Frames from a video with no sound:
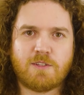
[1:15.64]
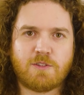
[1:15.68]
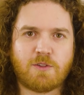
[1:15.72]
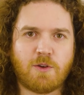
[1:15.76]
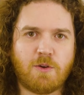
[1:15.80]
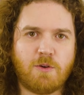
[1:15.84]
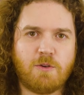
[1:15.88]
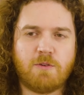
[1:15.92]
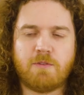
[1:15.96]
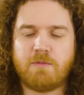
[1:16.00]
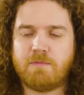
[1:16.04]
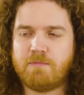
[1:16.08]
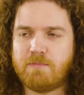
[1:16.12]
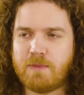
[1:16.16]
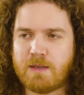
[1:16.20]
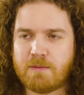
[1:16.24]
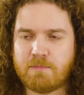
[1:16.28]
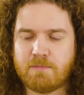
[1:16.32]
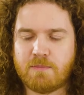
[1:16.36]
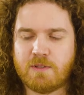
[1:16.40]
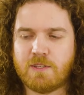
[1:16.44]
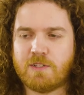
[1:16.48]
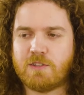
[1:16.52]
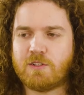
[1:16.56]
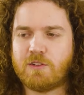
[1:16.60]
So
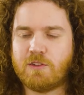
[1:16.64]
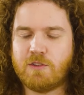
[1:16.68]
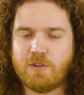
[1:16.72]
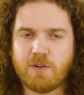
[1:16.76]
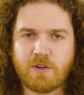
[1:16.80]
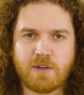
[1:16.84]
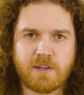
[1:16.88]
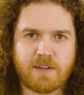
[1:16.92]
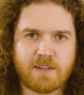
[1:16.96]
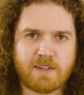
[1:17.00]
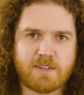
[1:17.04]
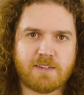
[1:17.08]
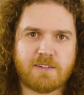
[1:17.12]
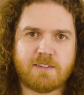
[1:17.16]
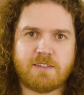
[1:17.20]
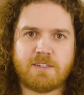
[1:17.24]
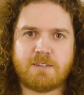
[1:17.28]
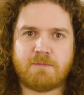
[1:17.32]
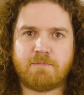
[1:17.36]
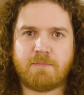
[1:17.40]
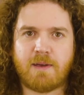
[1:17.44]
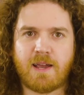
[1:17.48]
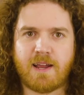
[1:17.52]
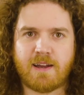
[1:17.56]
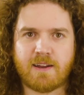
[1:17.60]
members look at it,
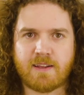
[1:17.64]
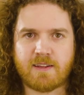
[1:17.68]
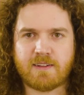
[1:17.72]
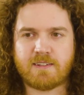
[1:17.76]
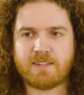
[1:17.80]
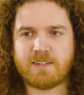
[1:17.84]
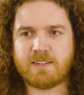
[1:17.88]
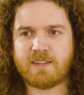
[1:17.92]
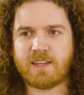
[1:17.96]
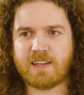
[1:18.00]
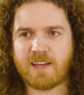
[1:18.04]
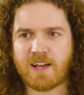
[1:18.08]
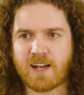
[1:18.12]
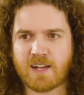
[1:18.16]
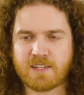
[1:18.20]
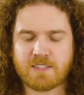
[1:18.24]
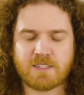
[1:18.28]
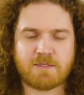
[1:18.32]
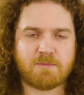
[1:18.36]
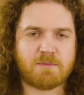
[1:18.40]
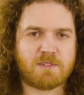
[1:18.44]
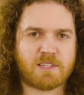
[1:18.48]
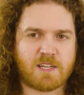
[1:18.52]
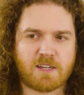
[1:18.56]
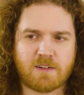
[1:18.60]
debate it, and they ask
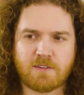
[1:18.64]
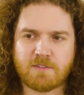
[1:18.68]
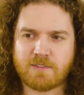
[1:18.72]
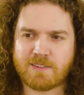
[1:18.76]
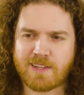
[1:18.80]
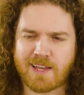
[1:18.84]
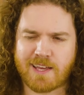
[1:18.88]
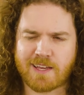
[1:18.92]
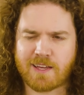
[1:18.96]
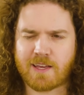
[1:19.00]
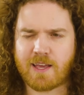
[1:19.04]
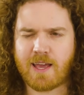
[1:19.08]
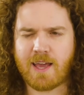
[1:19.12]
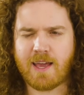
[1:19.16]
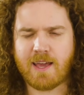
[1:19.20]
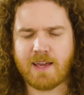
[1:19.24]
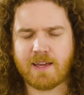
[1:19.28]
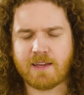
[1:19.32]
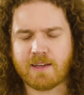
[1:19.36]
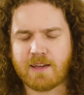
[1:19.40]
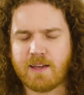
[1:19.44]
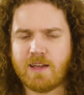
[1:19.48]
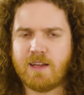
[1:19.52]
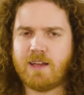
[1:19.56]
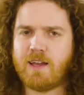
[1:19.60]
themselves like,
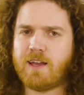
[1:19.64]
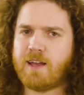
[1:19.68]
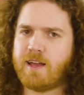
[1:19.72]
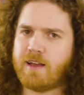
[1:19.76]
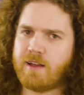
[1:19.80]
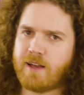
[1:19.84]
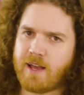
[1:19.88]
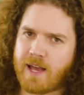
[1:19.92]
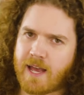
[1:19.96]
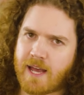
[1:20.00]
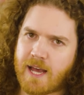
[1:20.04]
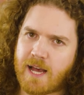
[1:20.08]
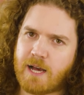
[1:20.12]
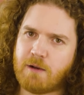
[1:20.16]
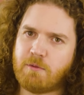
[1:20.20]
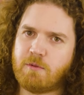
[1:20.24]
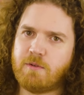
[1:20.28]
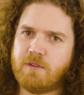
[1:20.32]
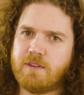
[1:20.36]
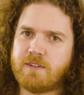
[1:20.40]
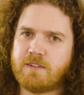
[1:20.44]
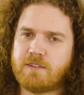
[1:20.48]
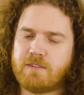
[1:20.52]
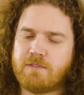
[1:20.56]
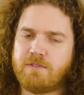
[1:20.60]
hey, how
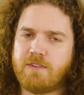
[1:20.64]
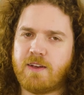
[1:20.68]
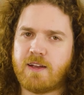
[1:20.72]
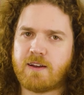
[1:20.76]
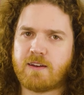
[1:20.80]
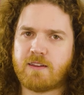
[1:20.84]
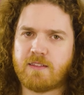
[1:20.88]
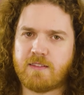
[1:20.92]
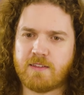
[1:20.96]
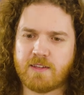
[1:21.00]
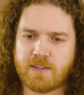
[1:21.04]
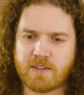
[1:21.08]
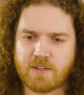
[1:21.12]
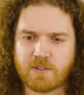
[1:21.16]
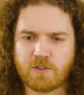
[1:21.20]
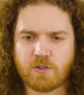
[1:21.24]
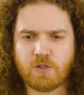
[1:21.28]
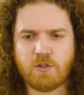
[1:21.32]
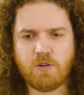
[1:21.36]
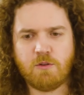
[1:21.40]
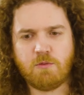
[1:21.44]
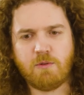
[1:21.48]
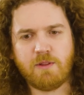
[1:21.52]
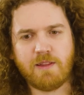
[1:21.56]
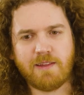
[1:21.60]
will this affect things?
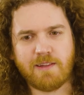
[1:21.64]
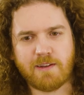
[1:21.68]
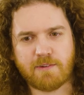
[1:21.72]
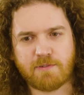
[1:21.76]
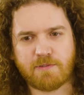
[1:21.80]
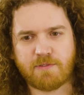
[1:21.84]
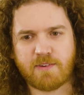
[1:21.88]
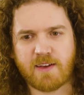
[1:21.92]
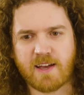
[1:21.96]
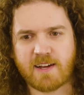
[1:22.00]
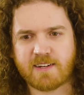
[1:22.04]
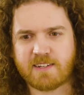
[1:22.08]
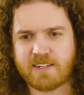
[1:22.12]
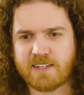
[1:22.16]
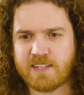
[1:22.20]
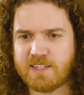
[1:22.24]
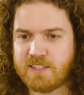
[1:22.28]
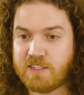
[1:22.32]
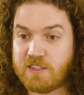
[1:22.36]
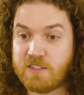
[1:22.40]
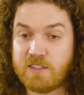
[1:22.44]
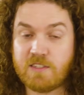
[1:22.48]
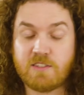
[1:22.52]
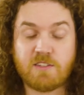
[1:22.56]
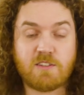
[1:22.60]
Who will it affect?
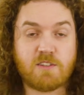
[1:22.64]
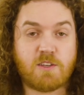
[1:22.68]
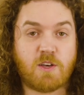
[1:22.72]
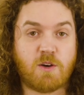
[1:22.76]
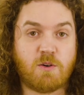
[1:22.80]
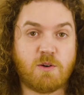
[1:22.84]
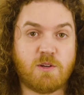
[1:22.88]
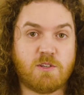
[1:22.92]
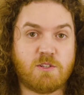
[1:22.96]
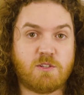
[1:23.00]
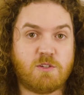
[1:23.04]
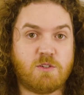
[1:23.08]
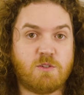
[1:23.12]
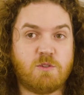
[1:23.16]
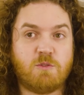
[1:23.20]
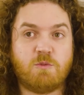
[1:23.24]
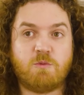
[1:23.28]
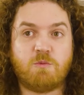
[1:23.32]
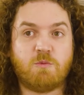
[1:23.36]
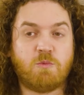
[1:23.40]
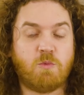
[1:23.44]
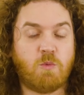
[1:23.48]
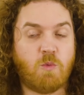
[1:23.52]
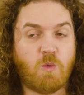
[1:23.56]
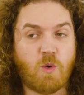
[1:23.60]
Is this going to
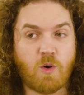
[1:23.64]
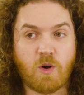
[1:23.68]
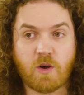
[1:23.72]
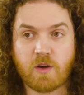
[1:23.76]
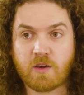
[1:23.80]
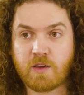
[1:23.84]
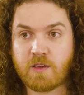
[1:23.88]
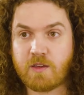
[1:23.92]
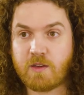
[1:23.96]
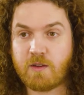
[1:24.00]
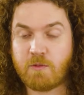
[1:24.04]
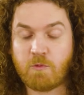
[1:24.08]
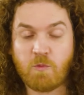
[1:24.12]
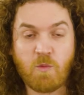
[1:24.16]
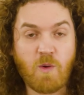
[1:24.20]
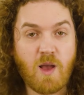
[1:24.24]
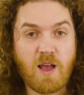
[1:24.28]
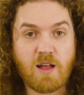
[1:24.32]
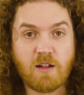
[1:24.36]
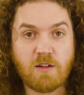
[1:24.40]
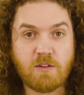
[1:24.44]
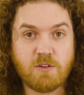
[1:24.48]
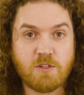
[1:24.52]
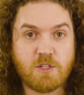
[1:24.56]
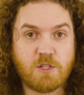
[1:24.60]
work
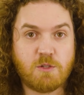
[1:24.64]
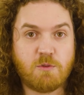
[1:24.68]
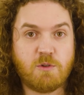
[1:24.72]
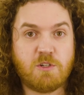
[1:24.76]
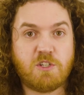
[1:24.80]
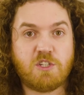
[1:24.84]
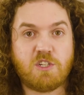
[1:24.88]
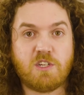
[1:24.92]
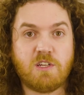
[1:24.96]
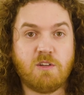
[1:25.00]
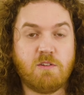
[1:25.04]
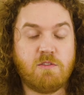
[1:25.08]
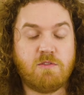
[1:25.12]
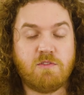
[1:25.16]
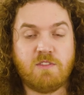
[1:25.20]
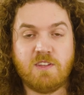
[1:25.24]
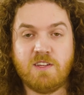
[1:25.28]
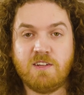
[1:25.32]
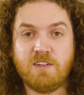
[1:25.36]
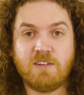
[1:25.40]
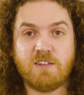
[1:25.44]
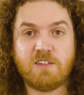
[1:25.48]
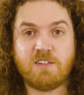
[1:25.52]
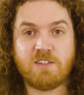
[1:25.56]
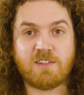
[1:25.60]
well to achieve
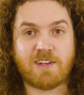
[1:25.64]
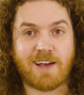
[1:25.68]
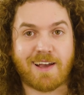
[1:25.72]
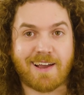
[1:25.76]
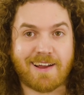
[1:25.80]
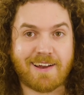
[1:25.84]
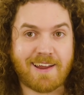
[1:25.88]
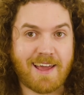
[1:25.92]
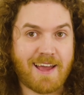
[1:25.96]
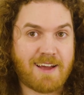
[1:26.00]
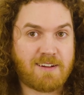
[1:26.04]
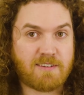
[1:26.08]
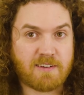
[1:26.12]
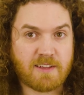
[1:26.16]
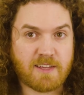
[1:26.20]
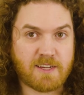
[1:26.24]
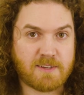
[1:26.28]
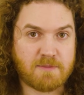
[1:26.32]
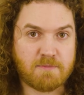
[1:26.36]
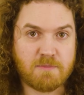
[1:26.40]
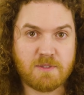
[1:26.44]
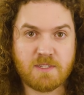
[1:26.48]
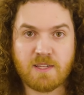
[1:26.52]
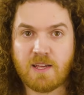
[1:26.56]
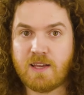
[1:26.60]
the desired
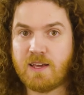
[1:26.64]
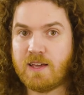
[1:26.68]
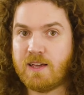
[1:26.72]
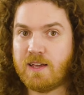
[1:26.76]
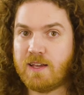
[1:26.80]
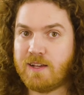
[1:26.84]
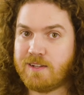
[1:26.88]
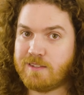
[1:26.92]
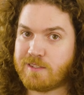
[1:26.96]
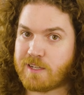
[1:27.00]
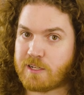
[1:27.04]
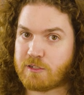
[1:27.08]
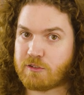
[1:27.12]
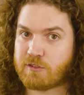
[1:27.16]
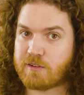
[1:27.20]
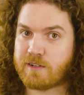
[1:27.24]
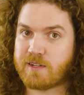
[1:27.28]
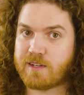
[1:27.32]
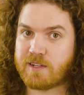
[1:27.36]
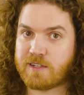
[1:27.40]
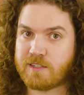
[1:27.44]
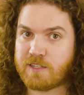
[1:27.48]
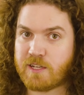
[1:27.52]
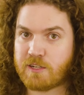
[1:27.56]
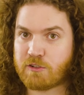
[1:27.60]
outcomes, etc.,
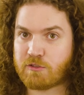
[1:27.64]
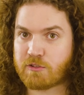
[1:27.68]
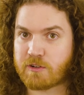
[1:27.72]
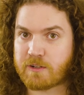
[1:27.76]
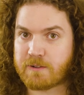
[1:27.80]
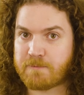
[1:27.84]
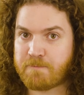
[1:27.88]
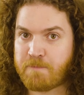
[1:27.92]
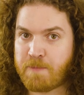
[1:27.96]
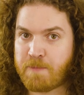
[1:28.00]
etc.?